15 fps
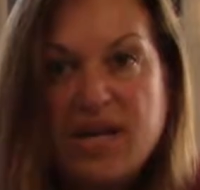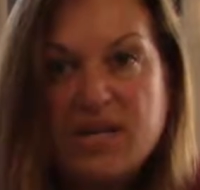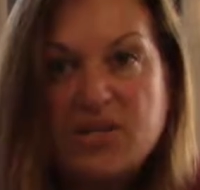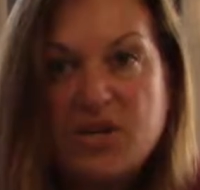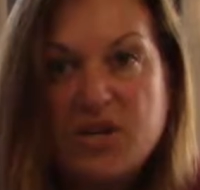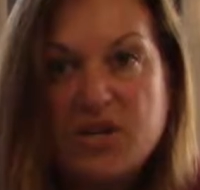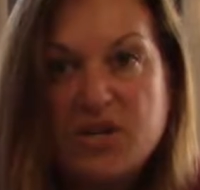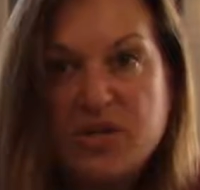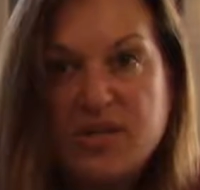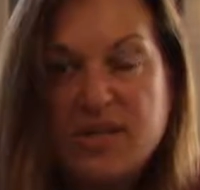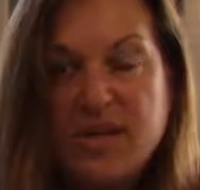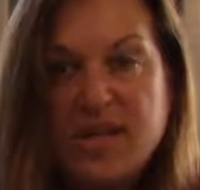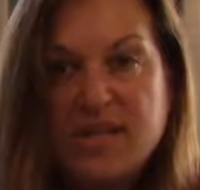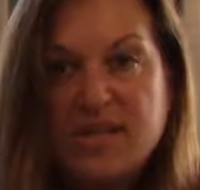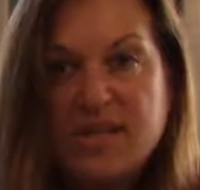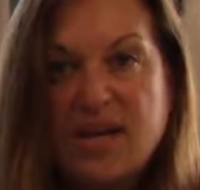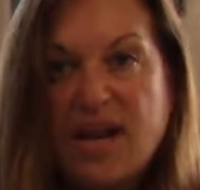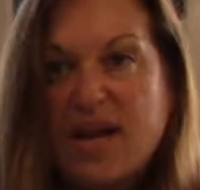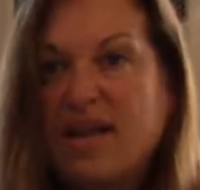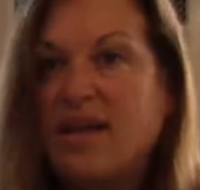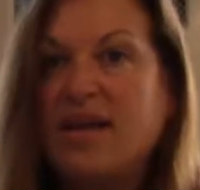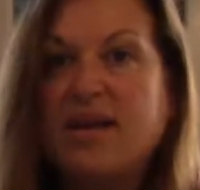It's Our
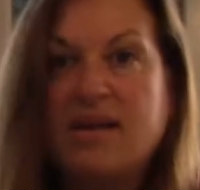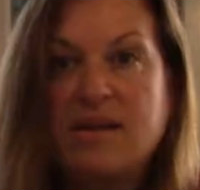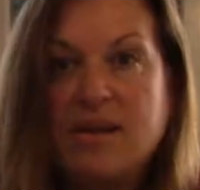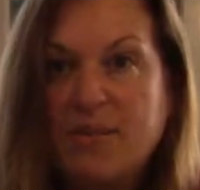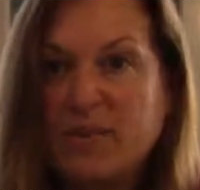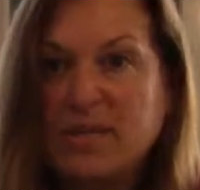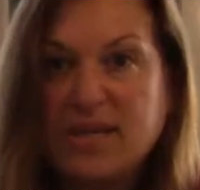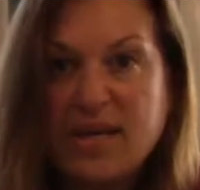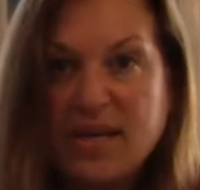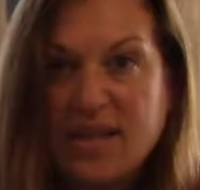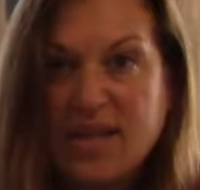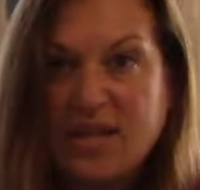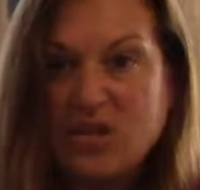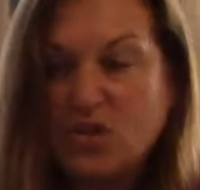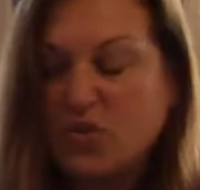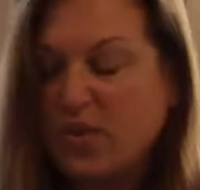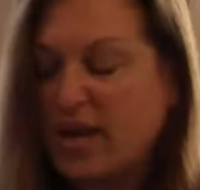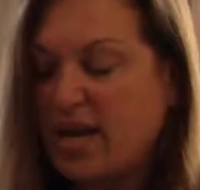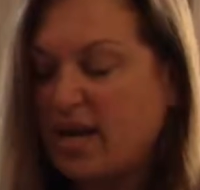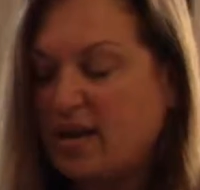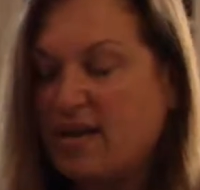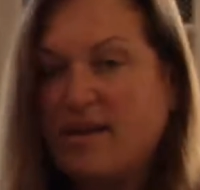Turn.Style, and let me tell you, that's
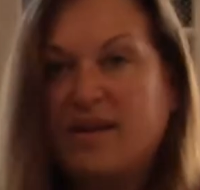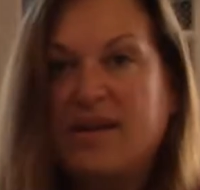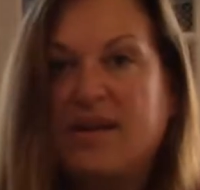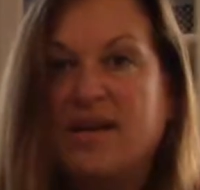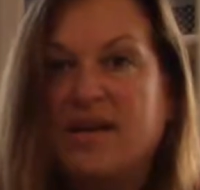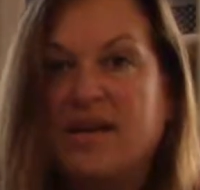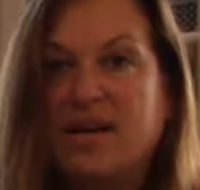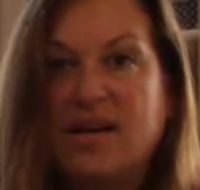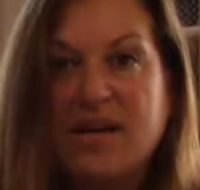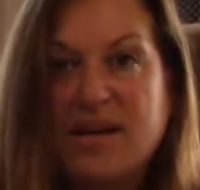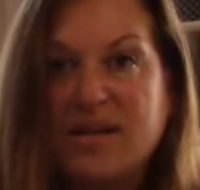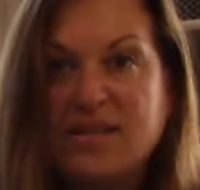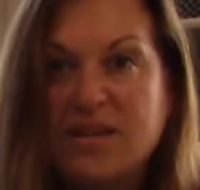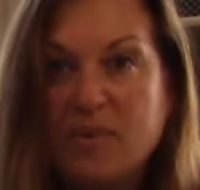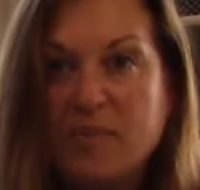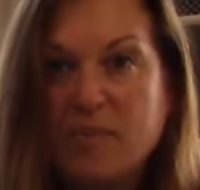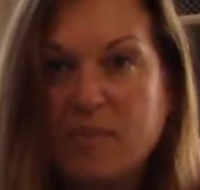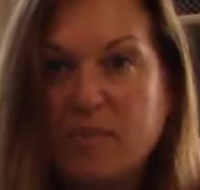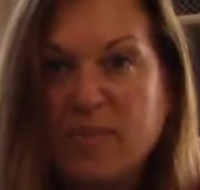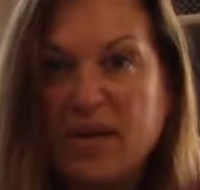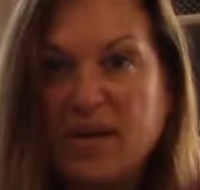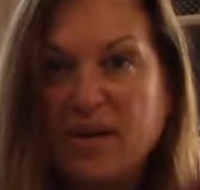great.
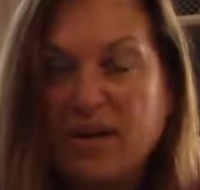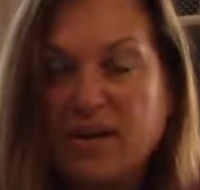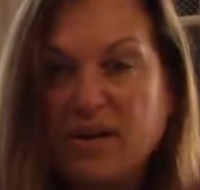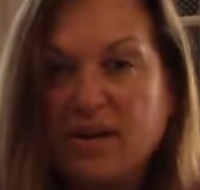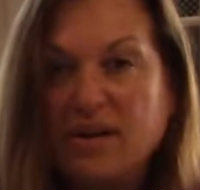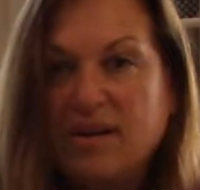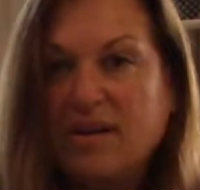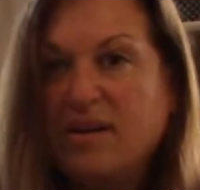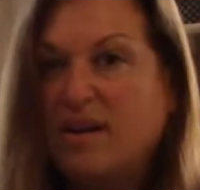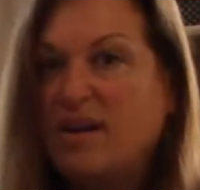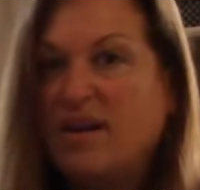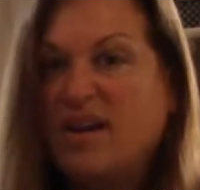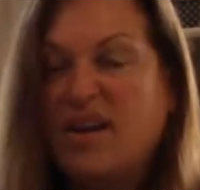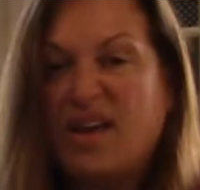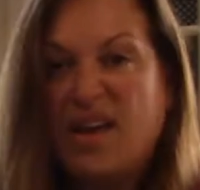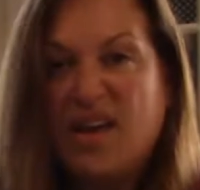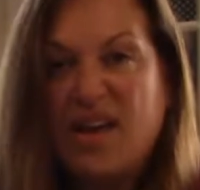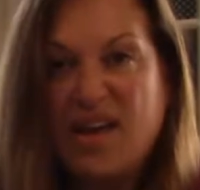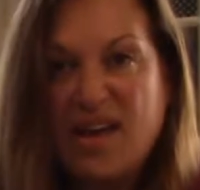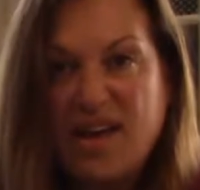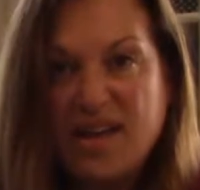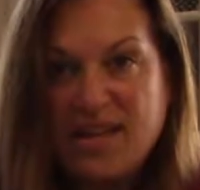Some beer,
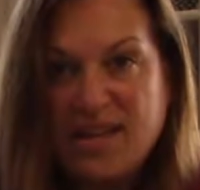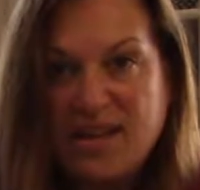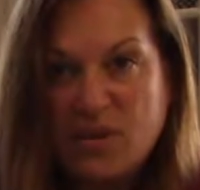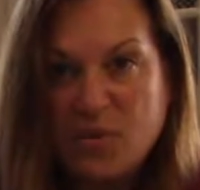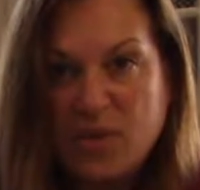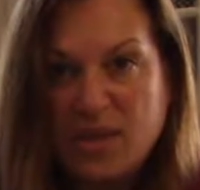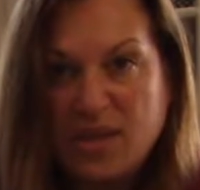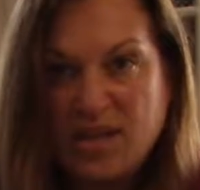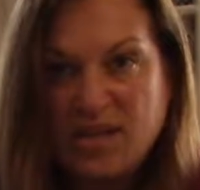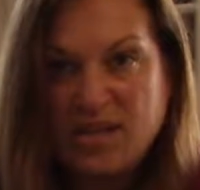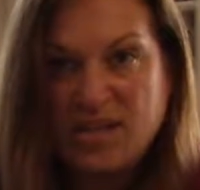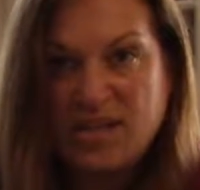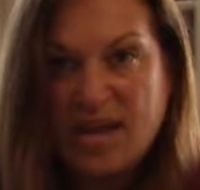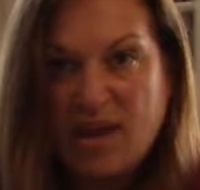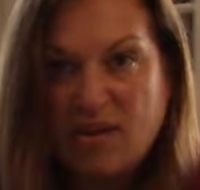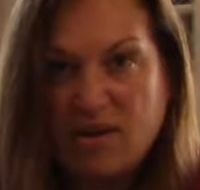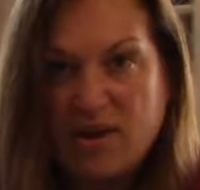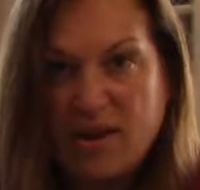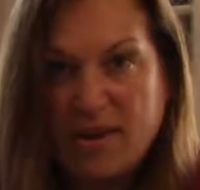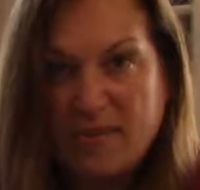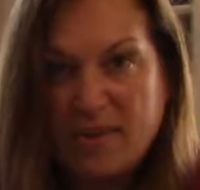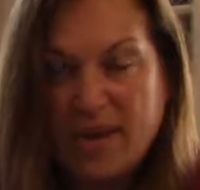end it with these stout
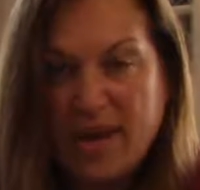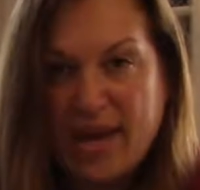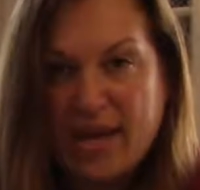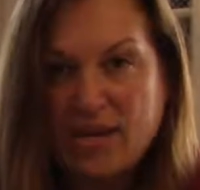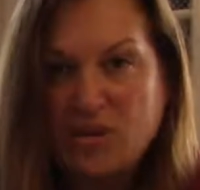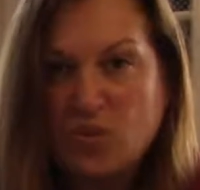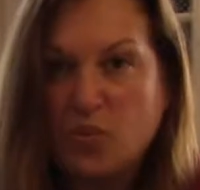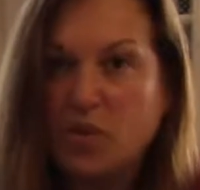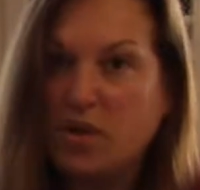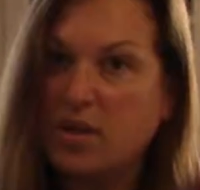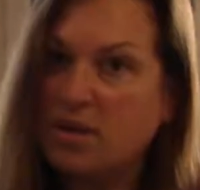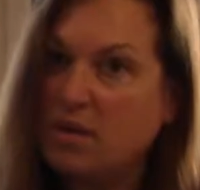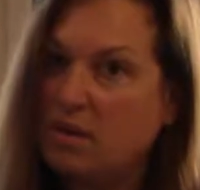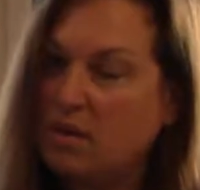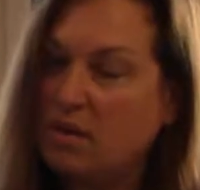cupcakes with